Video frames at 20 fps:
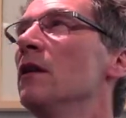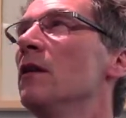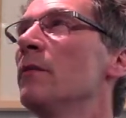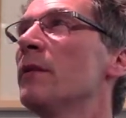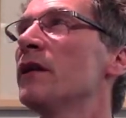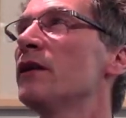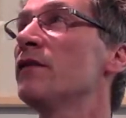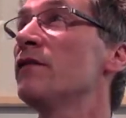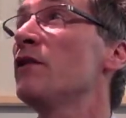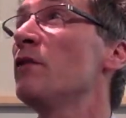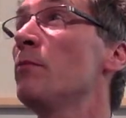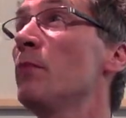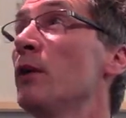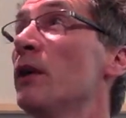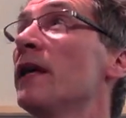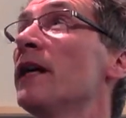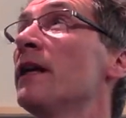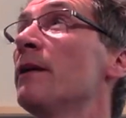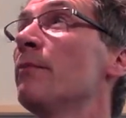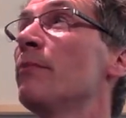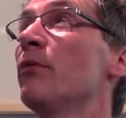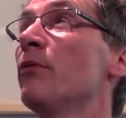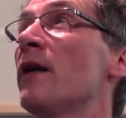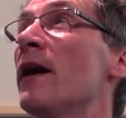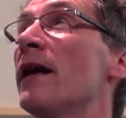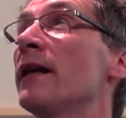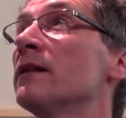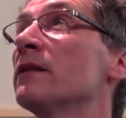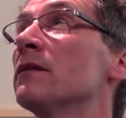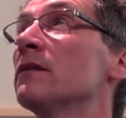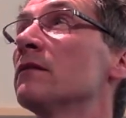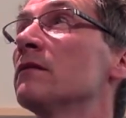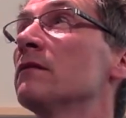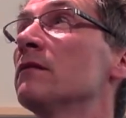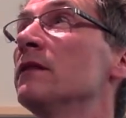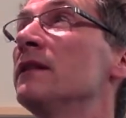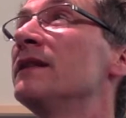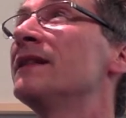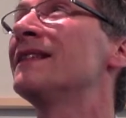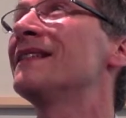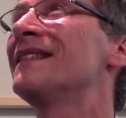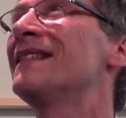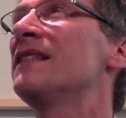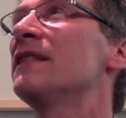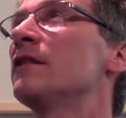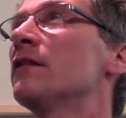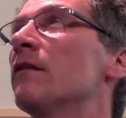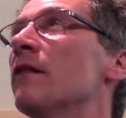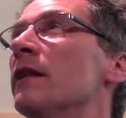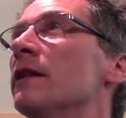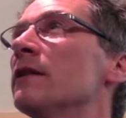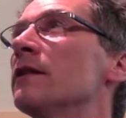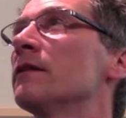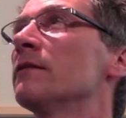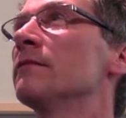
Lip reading: Because if you put it in a press, it disintegrates.